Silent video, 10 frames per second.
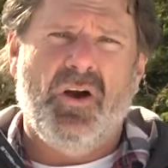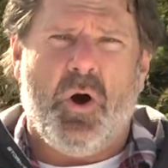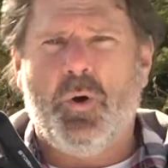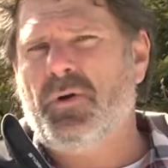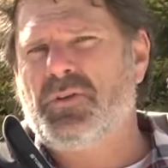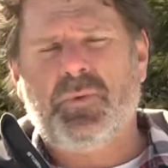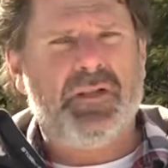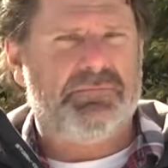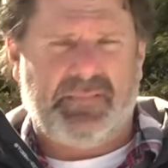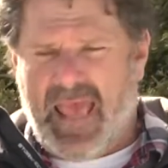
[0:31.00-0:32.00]
Owners
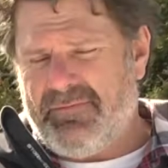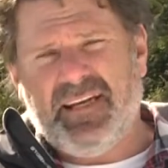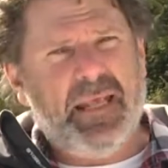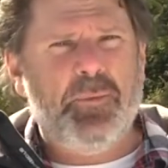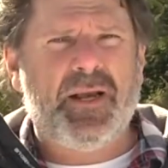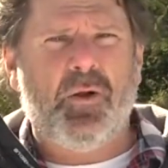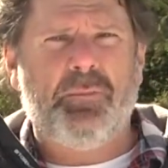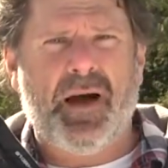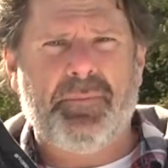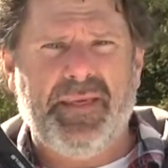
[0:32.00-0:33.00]
will have an
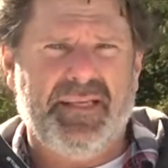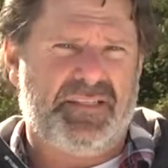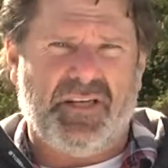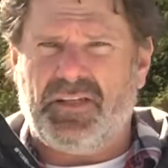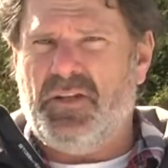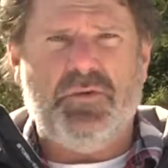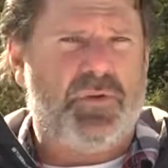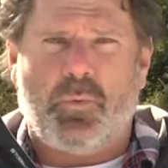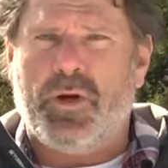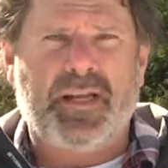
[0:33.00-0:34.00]
8-week-old puppy and start to use
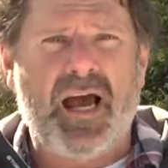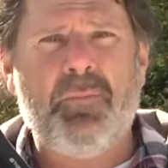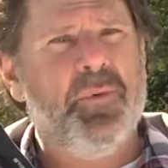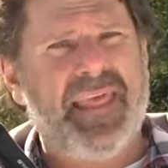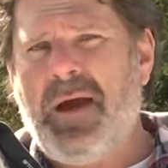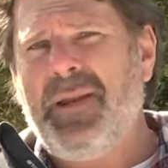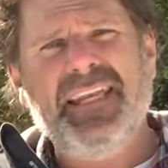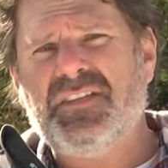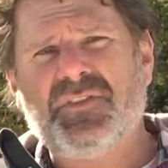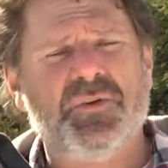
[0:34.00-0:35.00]
the word come without
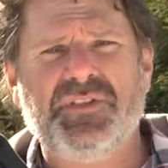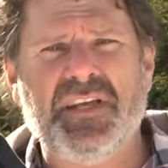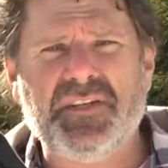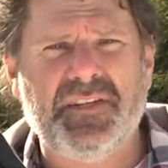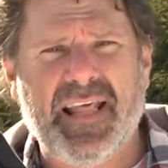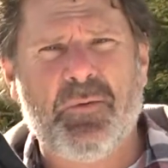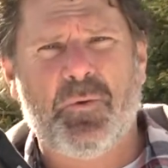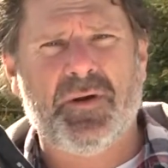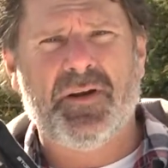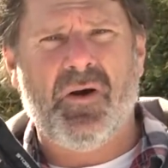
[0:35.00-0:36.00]
any association of that
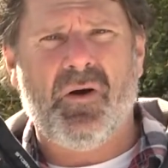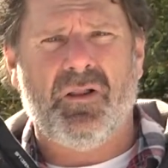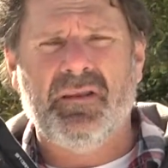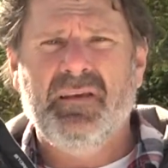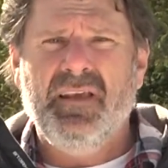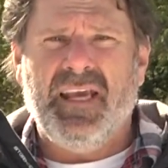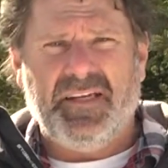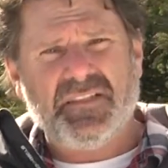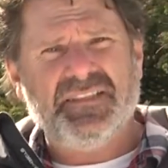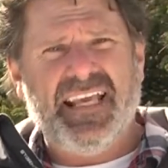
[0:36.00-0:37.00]
word at all. It
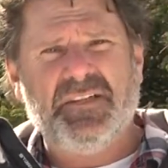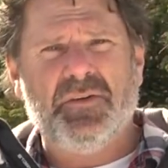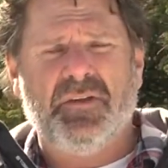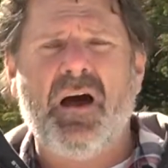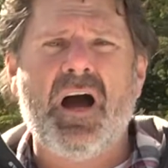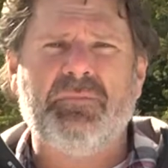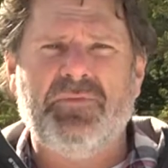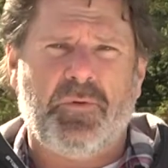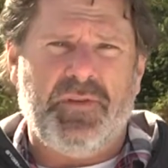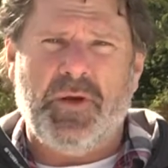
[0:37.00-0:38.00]
doesn't take too long
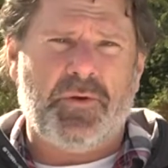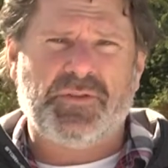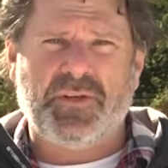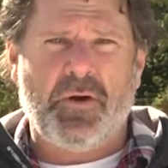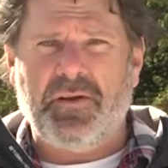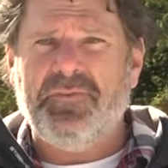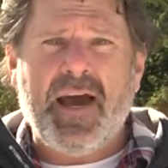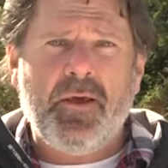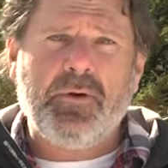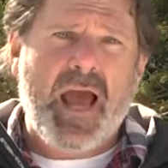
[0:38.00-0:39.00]
before the owners are going,
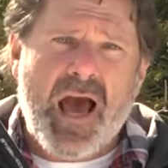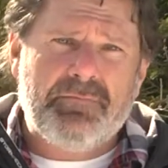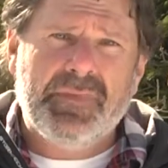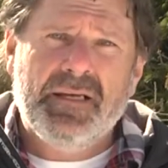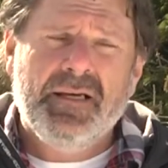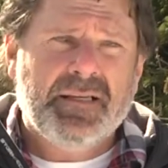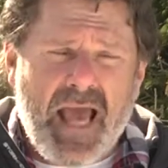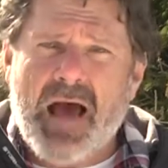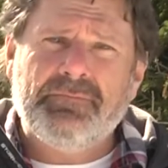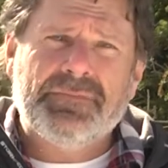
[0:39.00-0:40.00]
Fido, come,
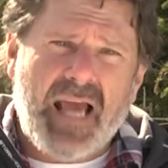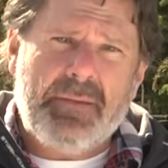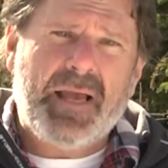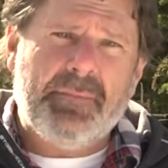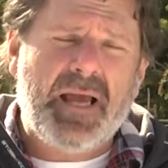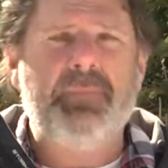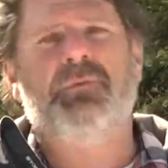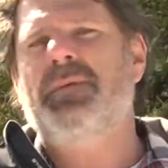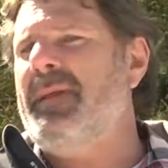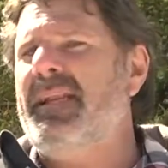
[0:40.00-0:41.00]
come, come, come, come,
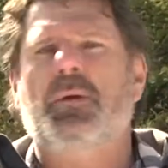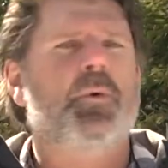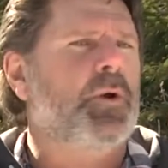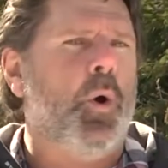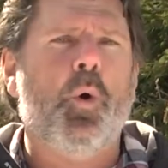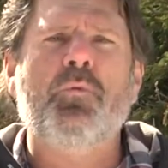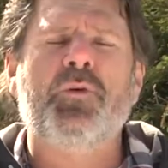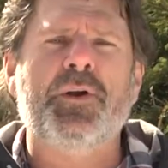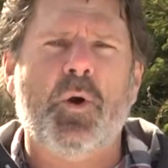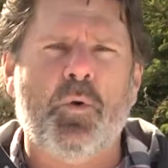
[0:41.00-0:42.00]
and repeating the word
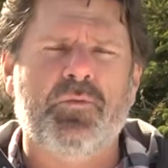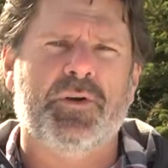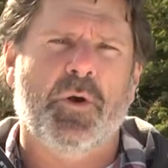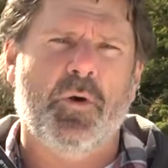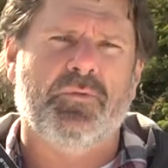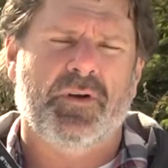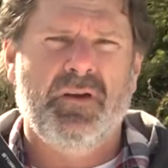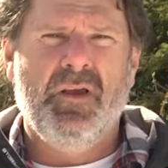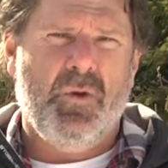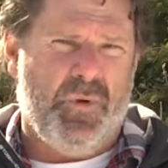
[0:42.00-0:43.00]
over and over and over,
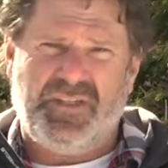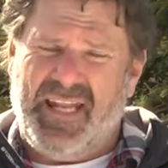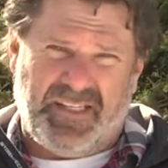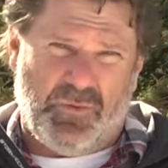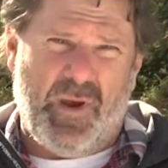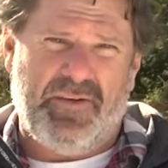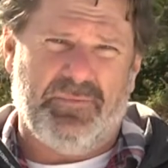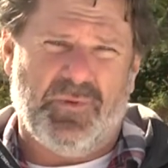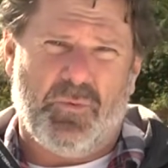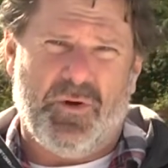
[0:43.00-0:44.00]
which takes away
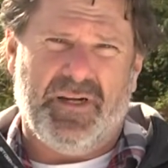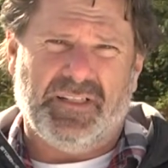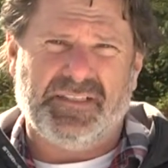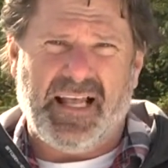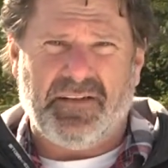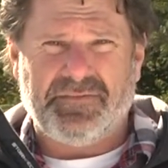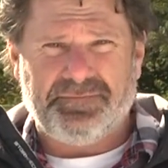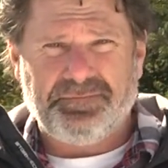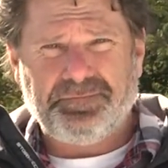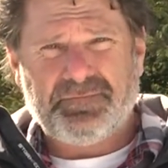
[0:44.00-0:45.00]
from the word itself.
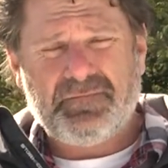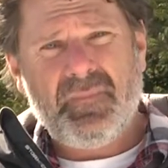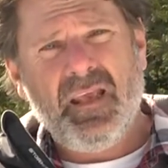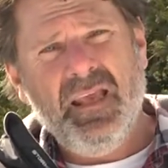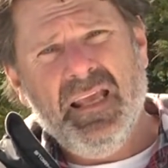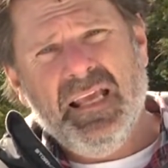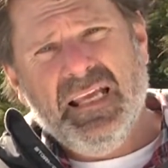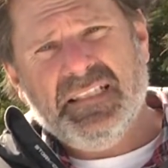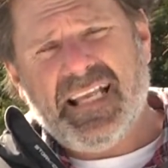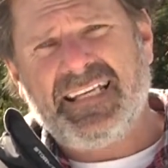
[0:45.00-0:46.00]

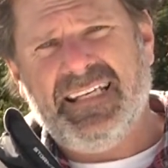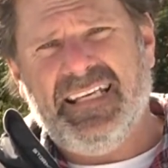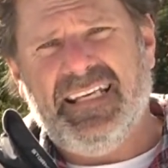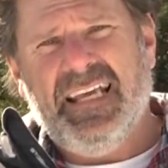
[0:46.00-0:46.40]
Secondly,